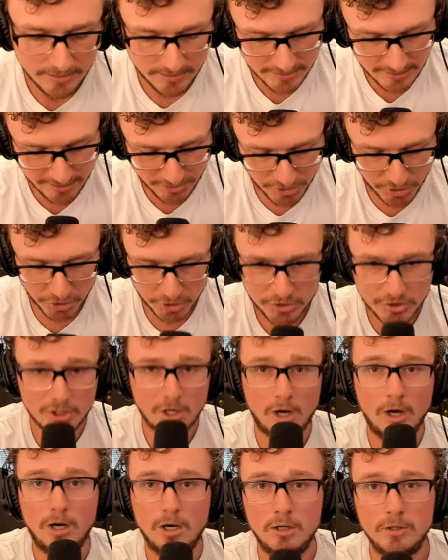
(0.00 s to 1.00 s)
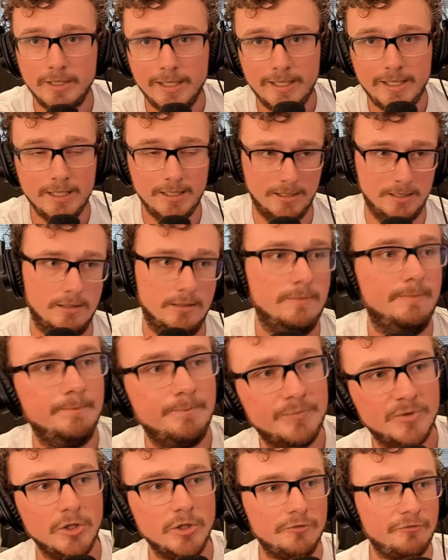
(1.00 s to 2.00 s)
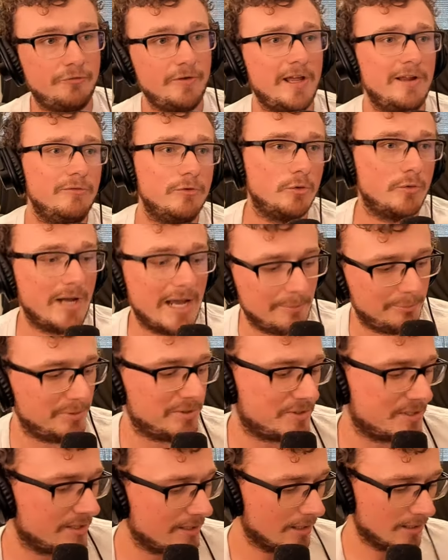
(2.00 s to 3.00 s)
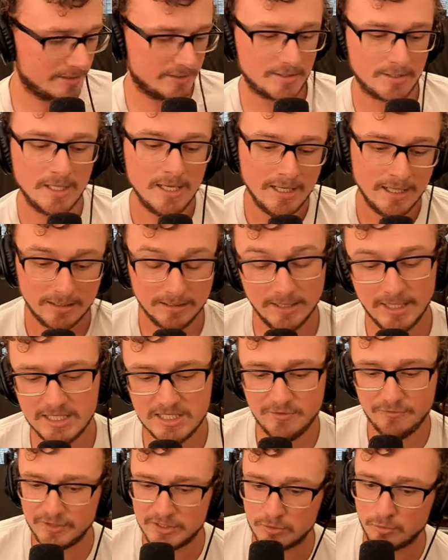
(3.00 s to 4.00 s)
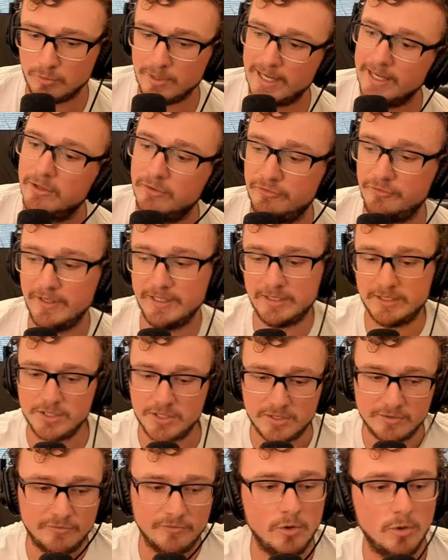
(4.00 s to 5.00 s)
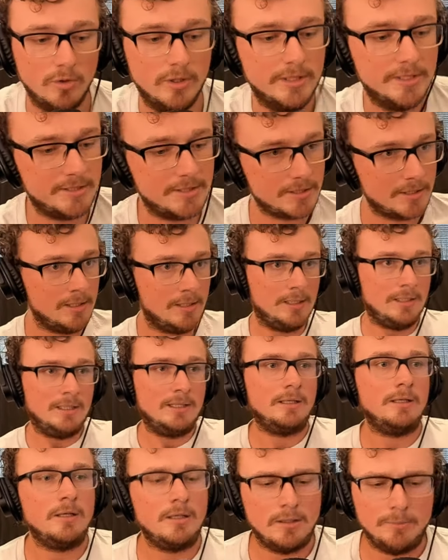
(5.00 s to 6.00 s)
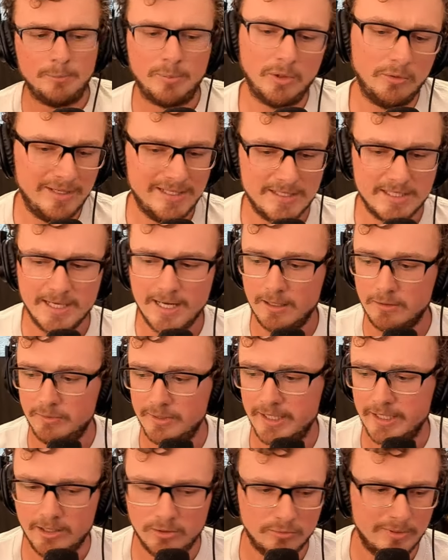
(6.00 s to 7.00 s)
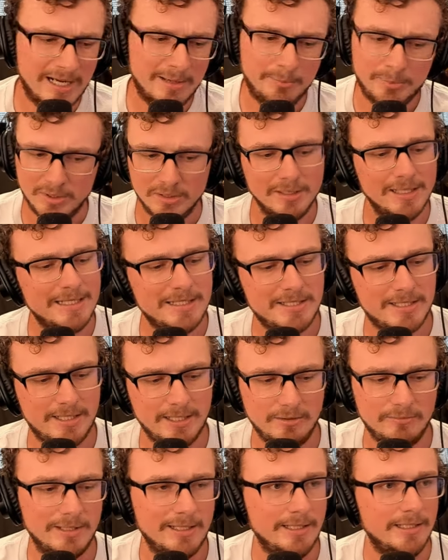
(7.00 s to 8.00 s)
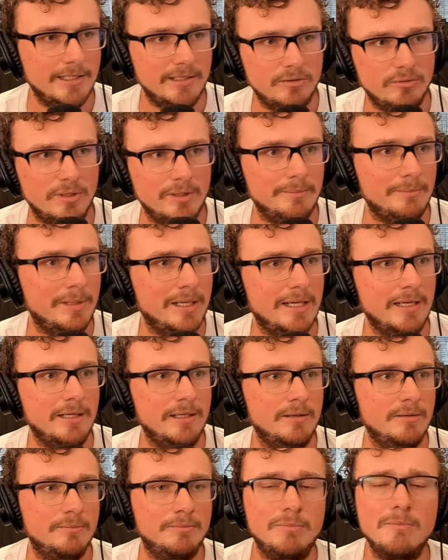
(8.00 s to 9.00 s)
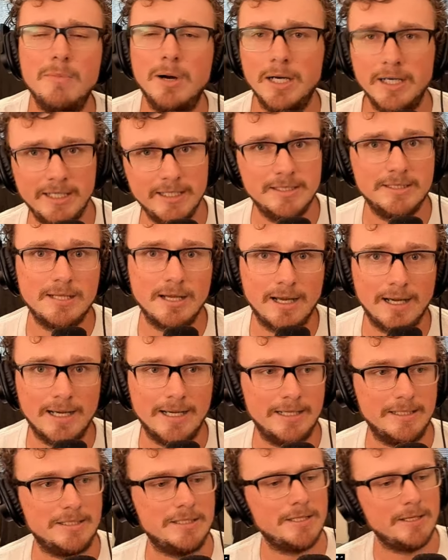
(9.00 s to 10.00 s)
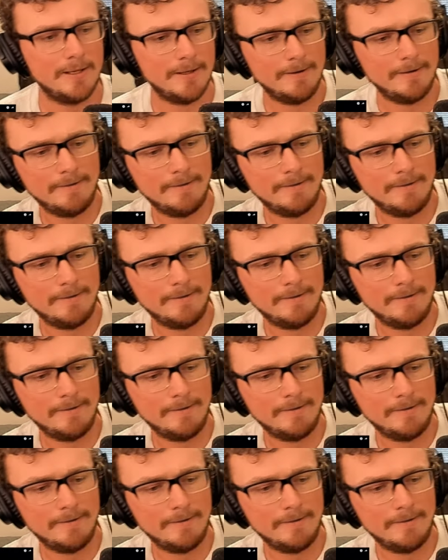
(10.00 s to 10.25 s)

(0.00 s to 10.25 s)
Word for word: T-shirts are in. Your favorite rapper sucks. Unless if it's Ren or Victus, of course. But Ren's not really a rapper. Let's get right into it, man. Money Ties.